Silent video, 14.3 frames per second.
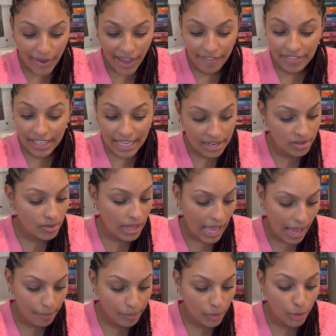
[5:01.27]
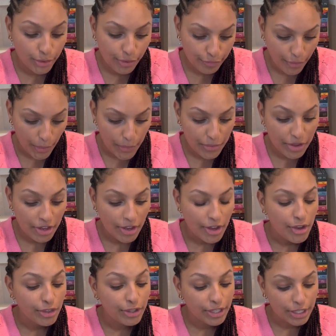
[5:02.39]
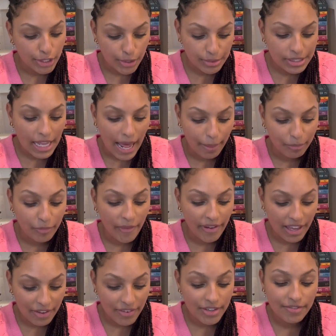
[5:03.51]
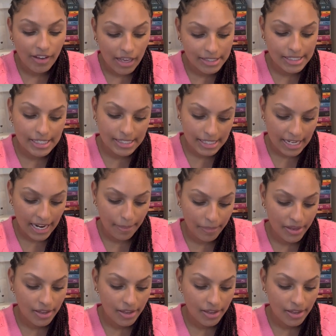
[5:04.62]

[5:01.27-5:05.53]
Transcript: you have the Kindle app on your phone, you can use the app for even faster setup.